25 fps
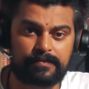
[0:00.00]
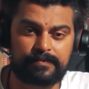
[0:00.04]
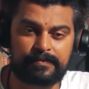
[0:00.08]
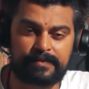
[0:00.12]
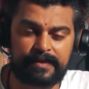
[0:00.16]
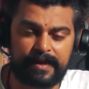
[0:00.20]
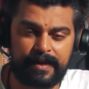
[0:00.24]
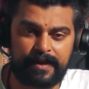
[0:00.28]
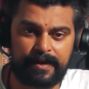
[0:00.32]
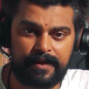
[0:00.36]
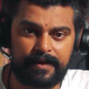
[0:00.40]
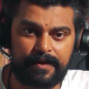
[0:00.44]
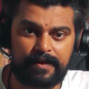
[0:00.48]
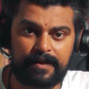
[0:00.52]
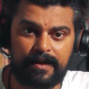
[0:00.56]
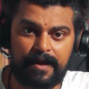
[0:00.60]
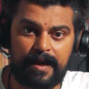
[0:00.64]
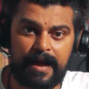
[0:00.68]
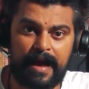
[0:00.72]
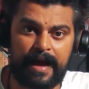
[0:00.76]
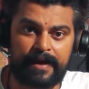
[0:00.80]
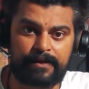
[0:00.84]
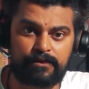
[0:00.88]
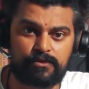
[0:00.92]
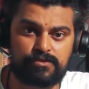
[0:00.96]
they
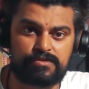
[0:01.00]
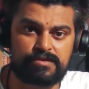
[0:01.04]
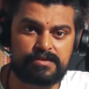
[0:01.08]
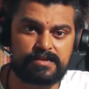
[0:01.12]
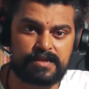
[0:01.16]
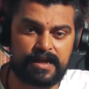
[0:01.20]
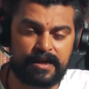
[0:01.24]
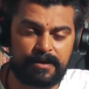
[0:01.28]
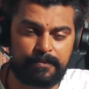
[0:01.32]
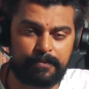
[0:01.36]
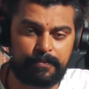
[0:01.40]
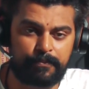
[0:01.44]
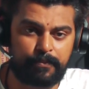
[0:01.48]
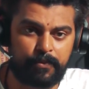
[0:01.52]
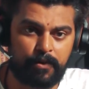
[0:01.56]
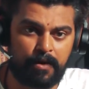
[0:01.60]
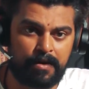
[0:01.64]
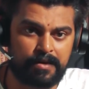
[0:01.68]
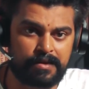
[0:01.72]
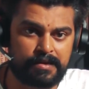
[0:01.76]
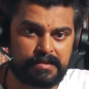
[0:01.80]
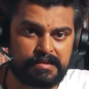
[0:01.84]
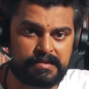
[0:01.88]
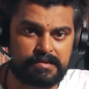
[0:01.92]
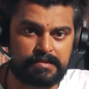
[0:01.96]
had to sell
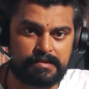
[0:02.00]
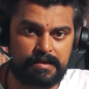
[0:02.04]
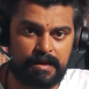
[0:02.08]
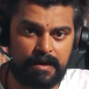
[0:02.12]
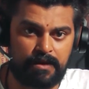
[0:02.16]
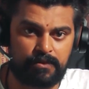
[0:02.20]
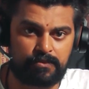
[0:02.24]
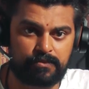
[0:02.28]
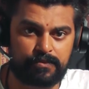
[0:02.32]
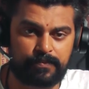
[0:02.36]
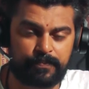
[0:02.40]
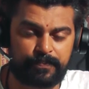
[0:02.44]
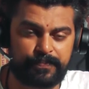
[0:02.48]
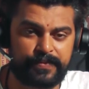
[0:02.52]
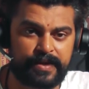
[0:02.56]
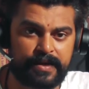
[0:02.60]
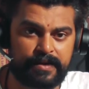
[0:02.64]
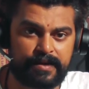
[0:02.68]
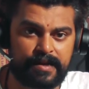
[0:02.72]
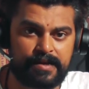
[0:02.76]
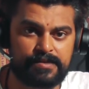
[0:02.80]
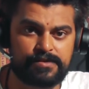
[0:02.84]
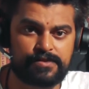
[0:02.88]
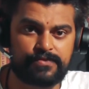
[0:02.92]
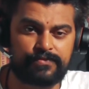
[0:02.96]
products now. They
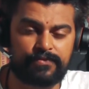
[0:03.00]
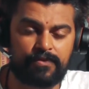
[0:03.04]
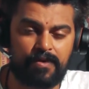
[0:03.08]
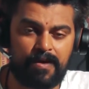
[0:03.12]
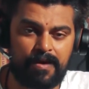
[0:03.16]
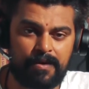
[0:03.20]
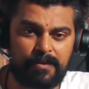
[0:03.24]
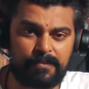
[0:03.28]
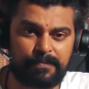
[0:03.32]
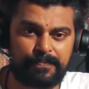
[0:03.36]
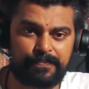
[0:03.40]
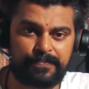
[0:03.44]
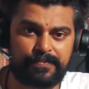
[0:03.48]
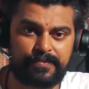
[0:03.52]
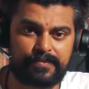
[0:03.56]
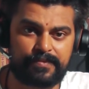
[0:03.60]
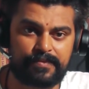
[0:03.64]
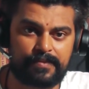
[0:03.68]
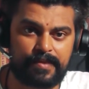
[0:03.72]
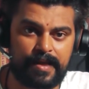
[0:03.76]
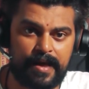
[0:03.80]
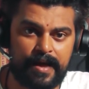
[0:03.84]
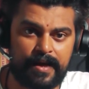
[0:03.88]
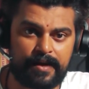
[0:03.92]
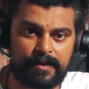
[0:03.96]
transform
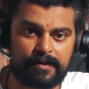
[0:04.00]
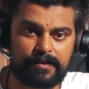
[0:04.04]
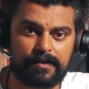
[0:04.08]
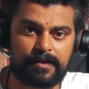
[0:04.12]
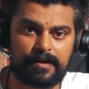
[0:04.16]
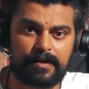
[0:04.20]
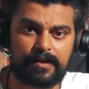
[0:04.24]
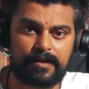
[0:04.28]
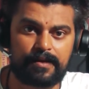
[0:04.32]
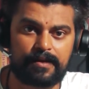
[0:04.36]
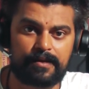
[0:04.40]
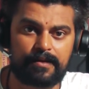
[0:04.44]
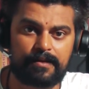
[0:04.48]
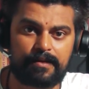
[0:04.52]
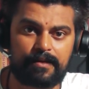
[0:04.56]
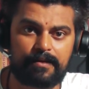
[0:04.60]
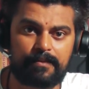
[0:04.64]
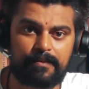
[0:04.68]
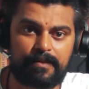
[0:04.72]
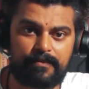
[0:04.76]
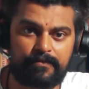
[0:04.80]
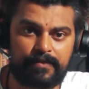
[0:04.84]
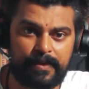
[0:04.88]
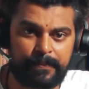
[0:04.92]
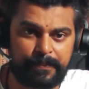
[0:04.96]
their
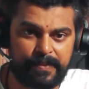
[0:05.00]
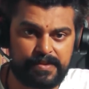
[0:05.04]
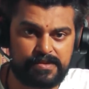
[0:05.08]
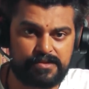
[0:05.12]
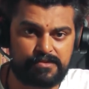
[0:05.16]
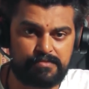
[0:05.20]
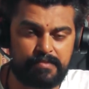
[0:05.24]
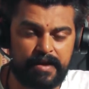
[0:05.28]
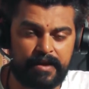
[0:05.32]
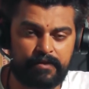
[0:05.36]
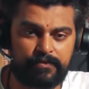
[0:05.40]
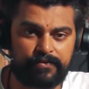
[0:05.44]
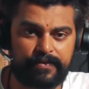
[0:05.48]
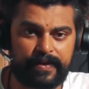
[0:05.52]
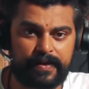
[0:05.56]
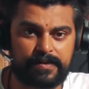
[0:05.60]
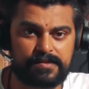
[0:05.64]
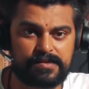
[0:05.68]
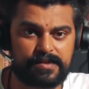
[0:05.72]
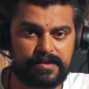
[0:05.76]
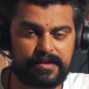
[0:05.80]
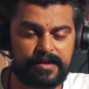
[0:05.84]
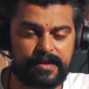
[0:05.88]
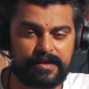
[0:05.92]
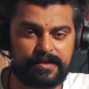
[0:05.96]
weapons
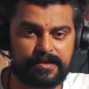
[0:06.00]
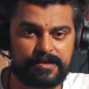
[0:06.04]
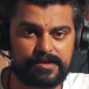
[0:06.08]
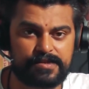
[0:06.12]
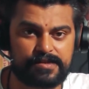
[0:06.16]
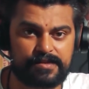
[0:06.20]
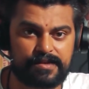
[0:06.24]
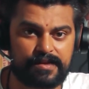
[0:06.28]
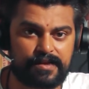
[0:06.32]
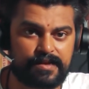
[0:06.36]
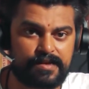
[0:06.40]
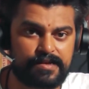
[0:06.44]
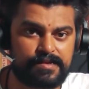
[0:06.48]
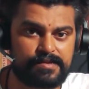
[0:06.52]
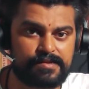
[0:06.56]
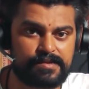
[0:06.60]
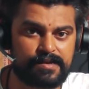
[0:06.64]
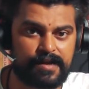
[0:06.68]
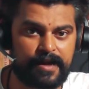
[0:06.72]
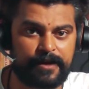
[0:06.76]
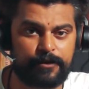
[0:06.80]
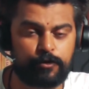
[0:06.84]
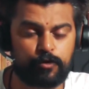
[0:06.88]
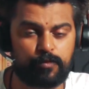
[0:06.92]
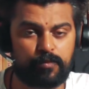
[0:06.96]
manufacturing industries
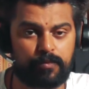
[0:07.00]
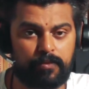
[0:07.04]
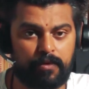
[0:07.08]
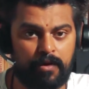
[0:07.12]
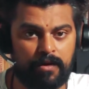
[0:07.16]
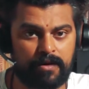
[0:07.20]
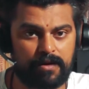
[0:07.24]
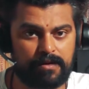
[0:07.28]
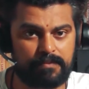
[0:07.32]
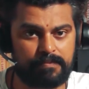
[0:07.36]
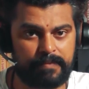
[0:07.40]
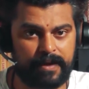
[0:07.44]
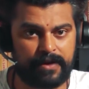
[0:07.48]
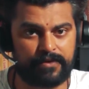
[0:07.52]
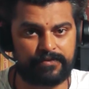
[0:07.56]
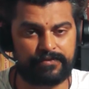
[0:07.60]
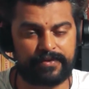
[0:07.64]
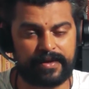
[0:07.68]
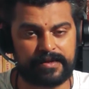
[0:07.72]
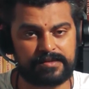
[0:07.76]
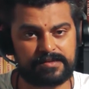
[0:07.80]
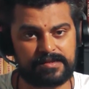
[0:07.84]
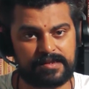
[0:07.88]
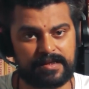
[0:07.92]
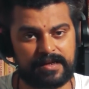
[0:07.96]
into product
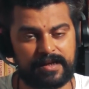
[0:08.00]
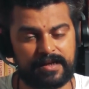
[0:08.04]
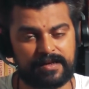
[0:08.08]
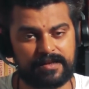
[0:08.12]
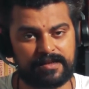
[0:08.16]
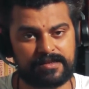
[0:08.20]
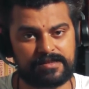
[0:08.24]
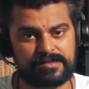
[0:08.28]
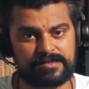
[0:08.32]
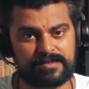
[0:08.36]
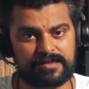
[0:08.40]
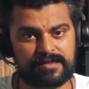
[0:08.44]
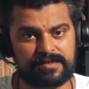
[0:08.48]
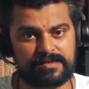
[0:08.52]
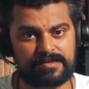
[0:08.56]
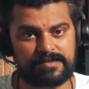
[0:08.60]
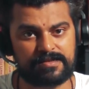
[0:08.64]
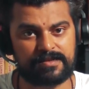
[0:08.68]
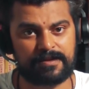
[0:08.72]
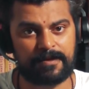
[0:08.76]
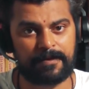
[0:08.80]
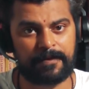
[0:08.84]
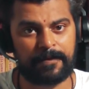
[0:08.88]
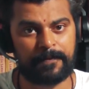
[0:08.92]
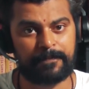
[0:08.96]
manufacturing industries.
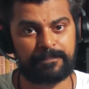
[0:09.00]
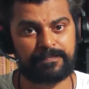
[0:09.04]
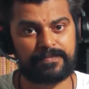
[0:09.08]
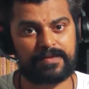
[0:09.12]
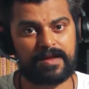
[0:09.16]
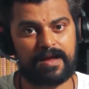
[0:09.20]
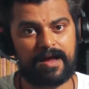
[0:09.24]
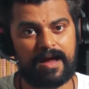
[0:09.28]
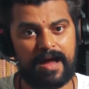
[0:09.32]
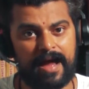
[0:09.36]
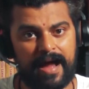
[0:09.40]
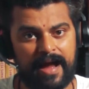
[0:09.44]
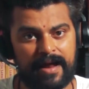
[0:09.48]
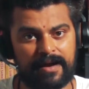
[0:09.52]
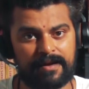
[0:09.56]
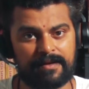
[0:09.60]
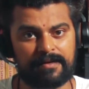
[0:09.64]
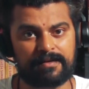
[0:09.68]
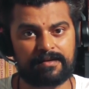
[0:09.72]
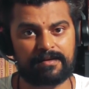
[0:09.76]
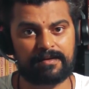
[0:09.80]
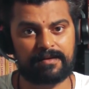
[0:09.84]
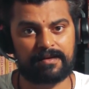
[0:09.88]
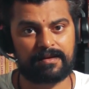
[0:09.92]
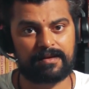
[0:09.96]
And
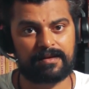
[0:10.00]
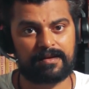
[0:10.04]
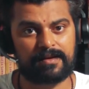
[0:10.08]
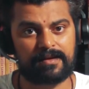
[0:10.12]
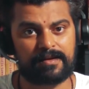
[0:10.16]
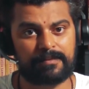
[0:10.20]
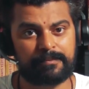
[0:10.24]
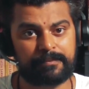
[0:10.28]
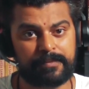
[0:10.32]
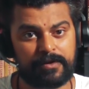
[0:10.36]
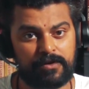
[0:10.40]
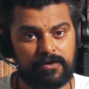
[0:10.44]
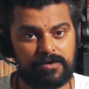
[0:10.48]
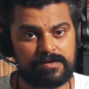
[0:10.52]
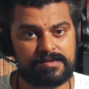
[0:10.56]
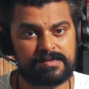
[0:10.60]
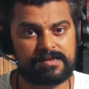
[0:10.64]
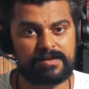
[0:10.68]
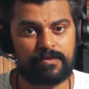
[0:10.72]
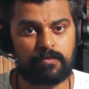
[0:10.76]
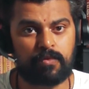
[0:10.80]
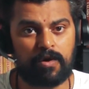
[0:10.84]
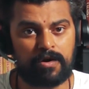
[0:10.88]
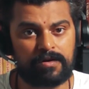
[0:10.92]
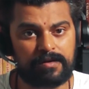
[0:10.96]
because
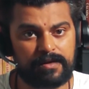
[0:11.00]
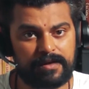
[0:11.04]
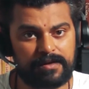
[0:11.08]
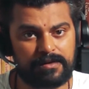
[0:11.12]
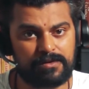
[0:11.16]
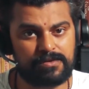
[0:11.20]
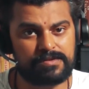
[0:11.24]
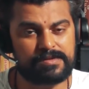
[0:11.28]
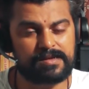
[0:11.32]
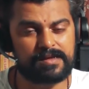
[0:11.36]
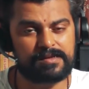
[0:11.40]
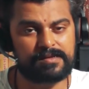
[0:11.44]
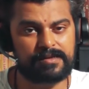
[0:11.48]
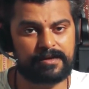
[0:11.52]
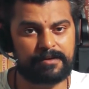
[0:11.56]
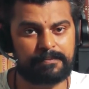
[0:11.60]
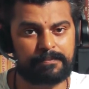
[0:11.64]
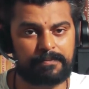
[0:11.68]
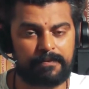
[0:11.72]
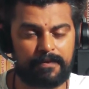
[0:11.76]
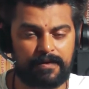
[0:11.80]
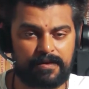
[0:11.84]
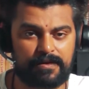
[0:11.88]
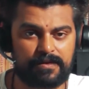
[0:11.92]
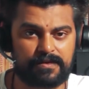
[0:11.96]
they wanted to sell their
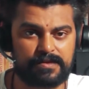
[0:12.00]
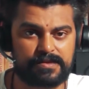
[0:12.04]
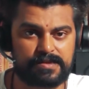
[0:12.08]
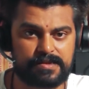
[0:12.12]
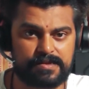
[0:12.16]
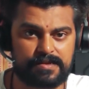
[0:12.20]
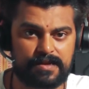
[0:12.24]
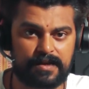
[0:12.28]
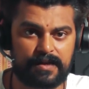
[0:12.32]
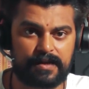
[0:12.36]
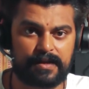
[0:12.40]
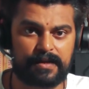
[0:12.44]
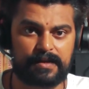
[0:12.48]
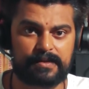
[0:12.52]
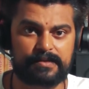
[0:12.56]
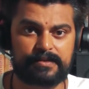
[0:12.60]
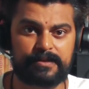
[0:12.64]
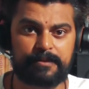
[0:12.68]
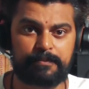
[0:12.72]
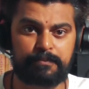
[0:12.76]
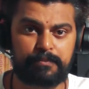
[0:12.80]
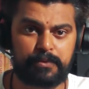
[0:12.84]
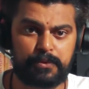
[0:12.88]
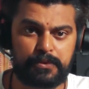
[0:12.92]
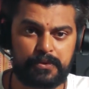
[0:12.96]
products, they
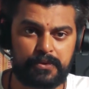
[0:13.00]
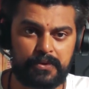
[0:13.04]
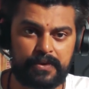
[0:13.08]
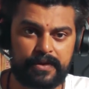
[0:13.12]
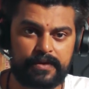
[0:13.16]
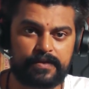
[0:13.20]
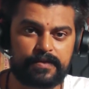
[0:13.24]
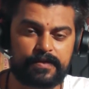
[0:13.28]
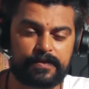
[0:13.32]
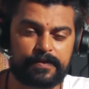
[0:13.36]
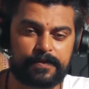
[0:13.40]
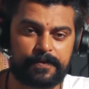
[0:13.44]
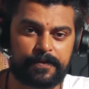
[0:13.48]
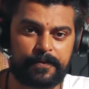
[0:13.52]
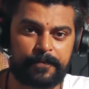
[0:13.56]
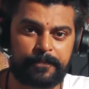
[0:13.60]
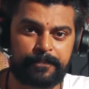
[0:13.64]
put together